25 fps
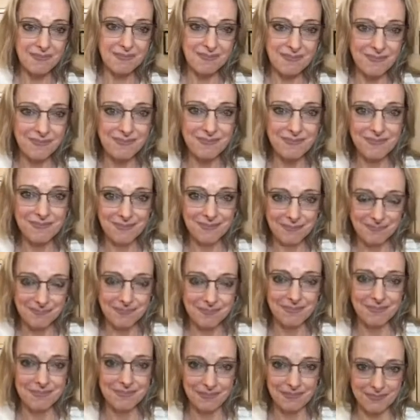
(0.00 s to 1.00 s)

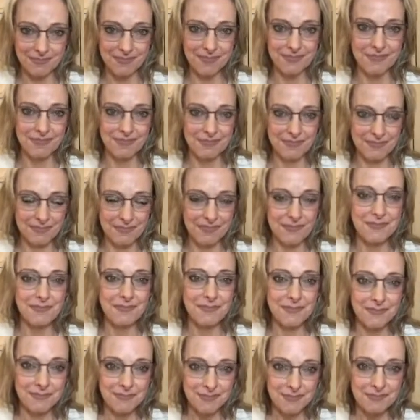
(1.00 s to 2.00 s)

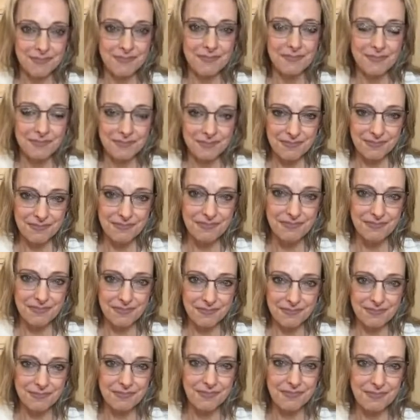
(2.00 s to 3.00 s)

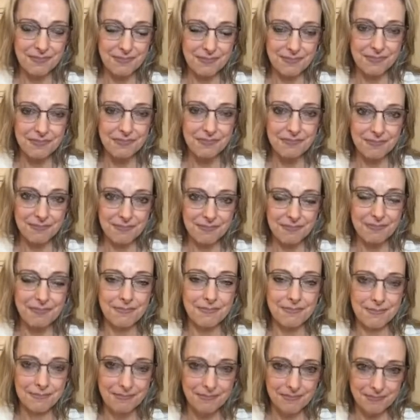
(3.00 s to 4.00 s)

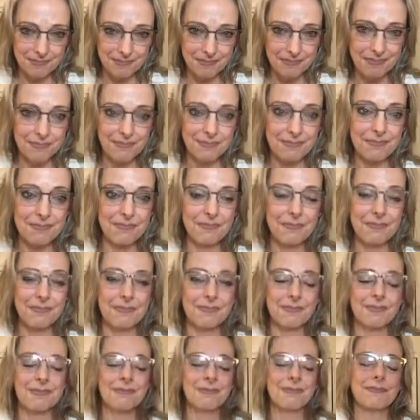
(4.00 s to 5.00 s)

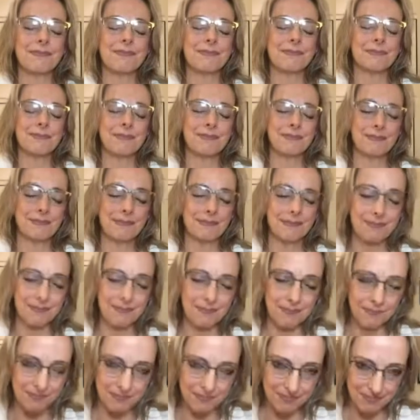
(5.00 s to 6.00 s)

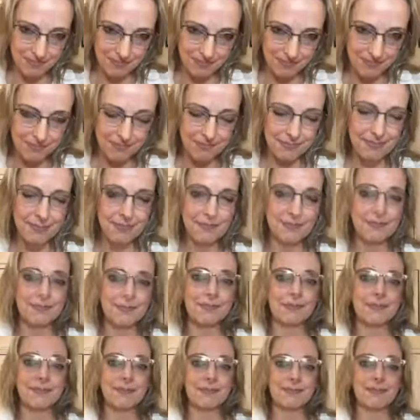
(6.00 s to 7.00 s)

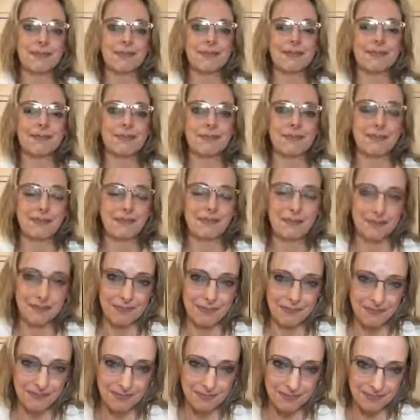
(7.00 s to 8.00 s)
[no speech]